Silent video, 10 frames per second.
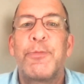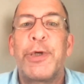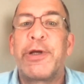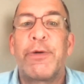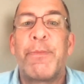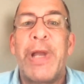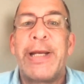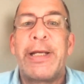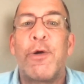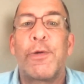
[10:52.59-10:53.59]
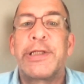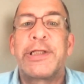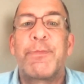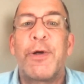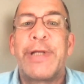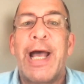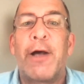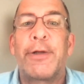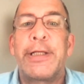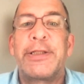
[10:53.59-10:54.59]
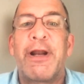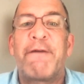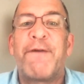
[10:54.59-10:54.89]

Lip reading: But there are many holistic modalities that I